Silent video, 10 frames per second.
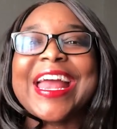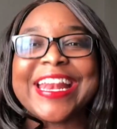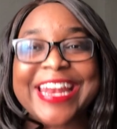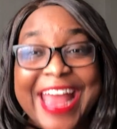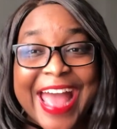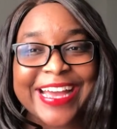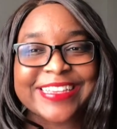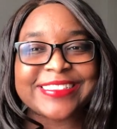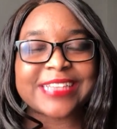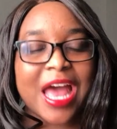
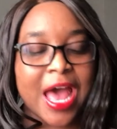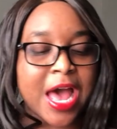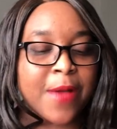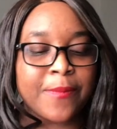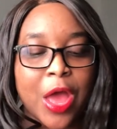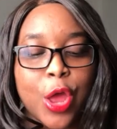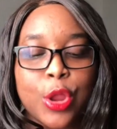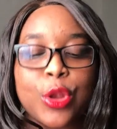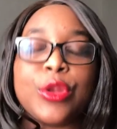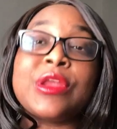Next, um,
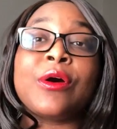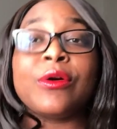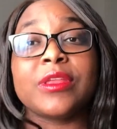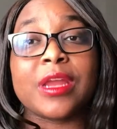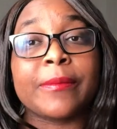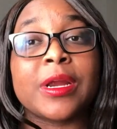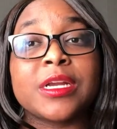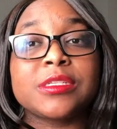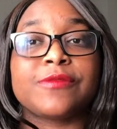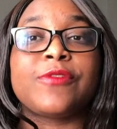know the
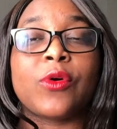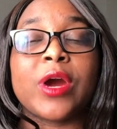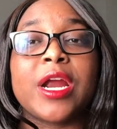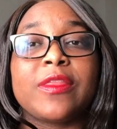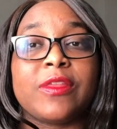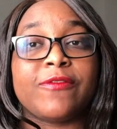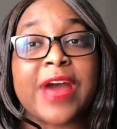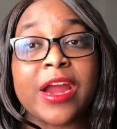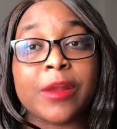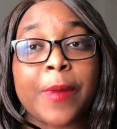numbers for the
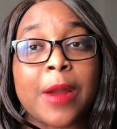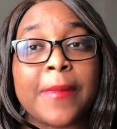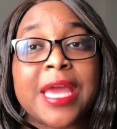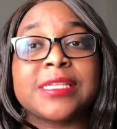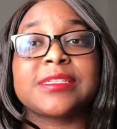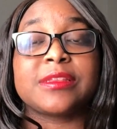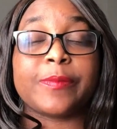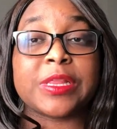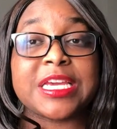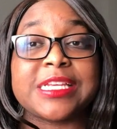fire department, the
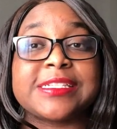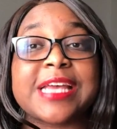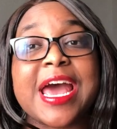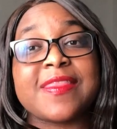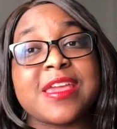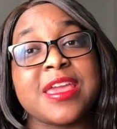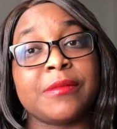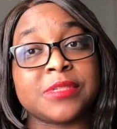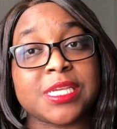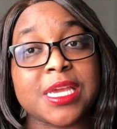police, and the
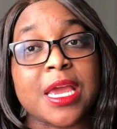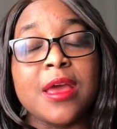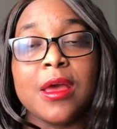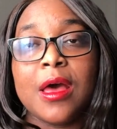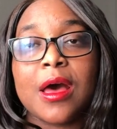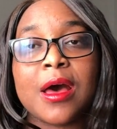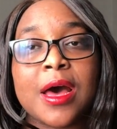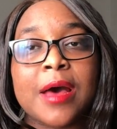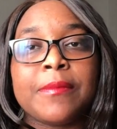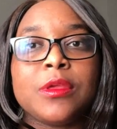EMT.
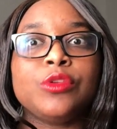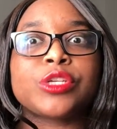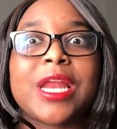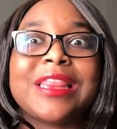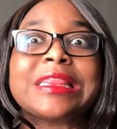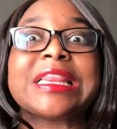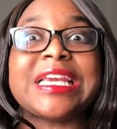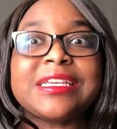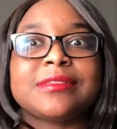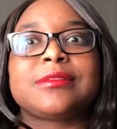Um, you should at
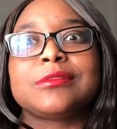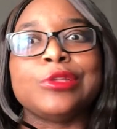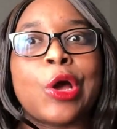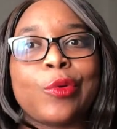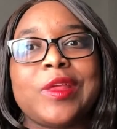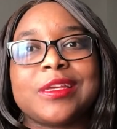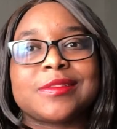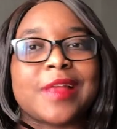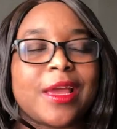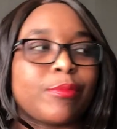least know these
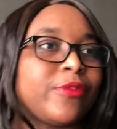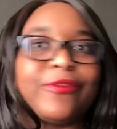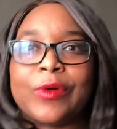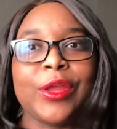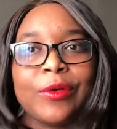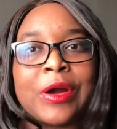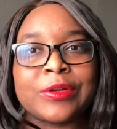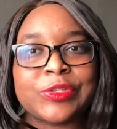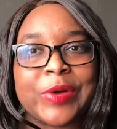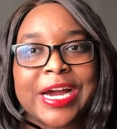like before you go
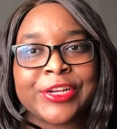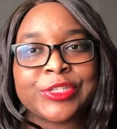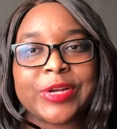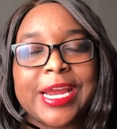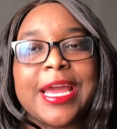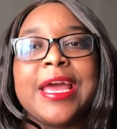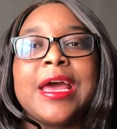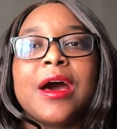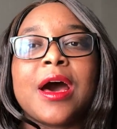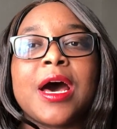to a country.
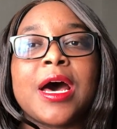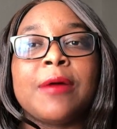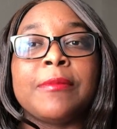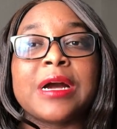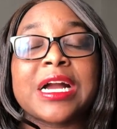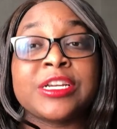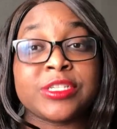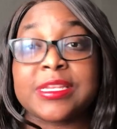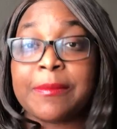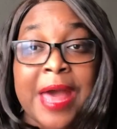Um,
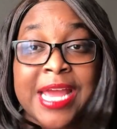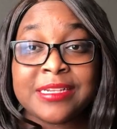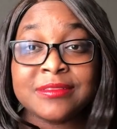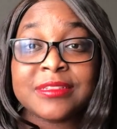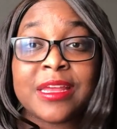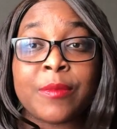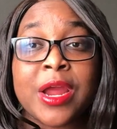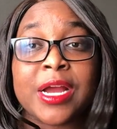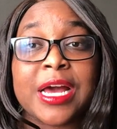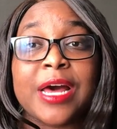countries like mine, in
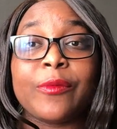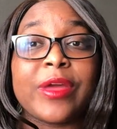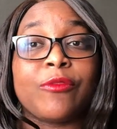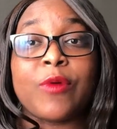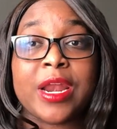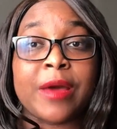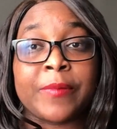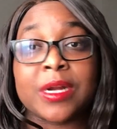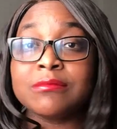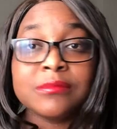America, we have one
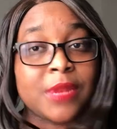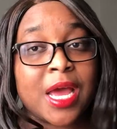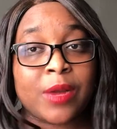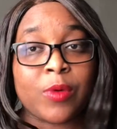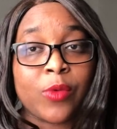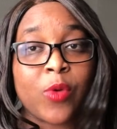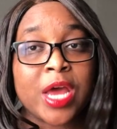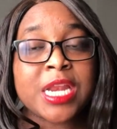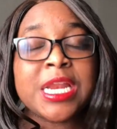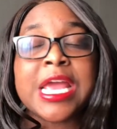number,
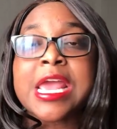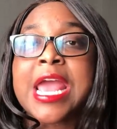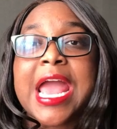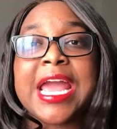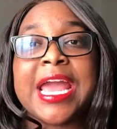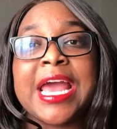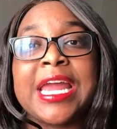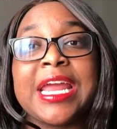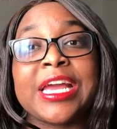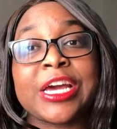911.
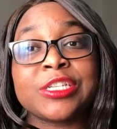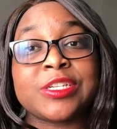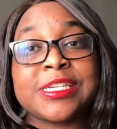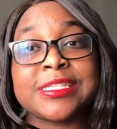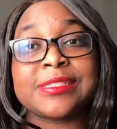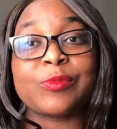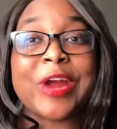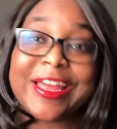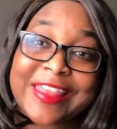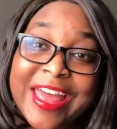And in countries
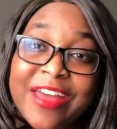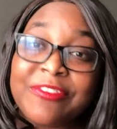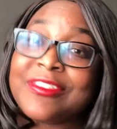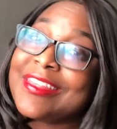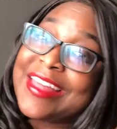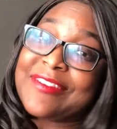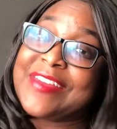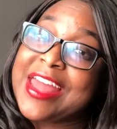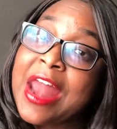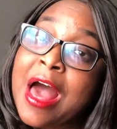where I live, like
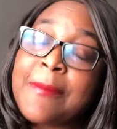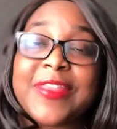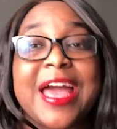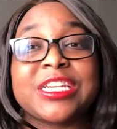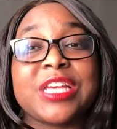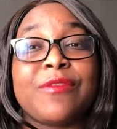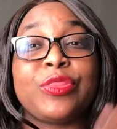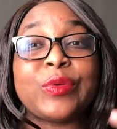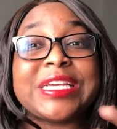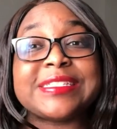Vietnam, they actually have
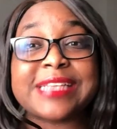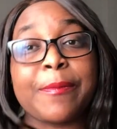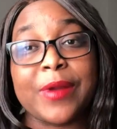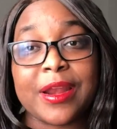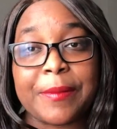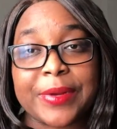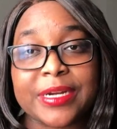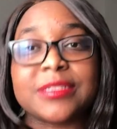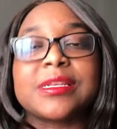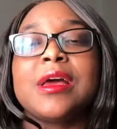three separate
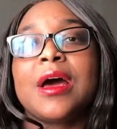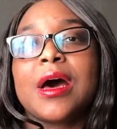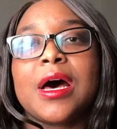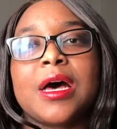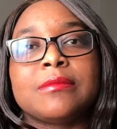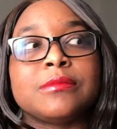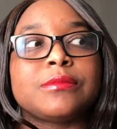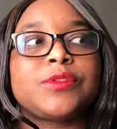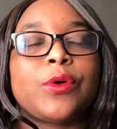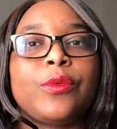numbers. Um,
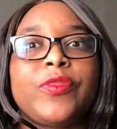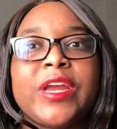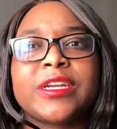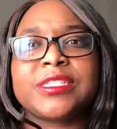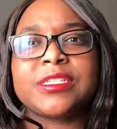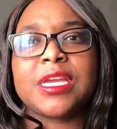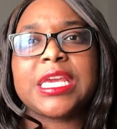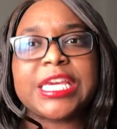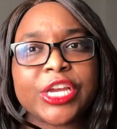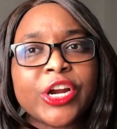so there's
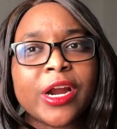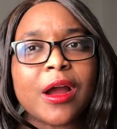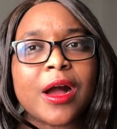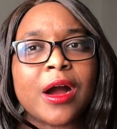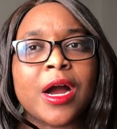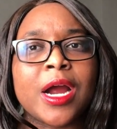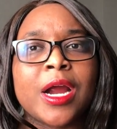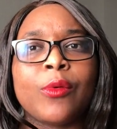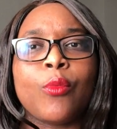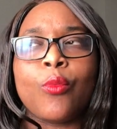here
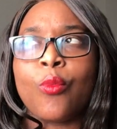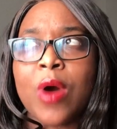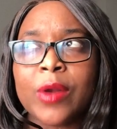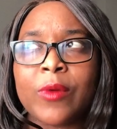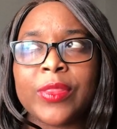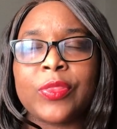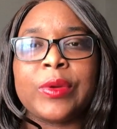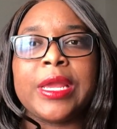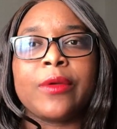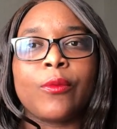are
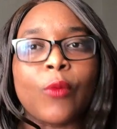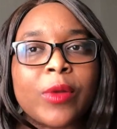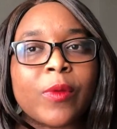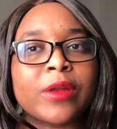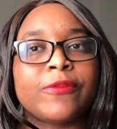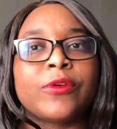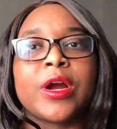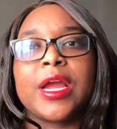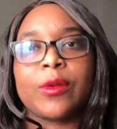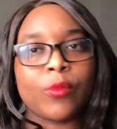113,
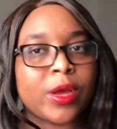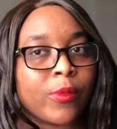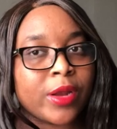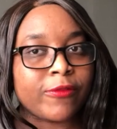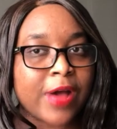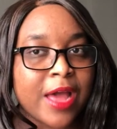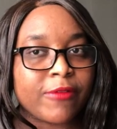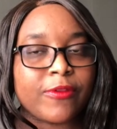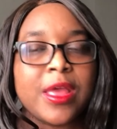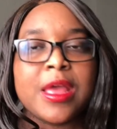114, and 115.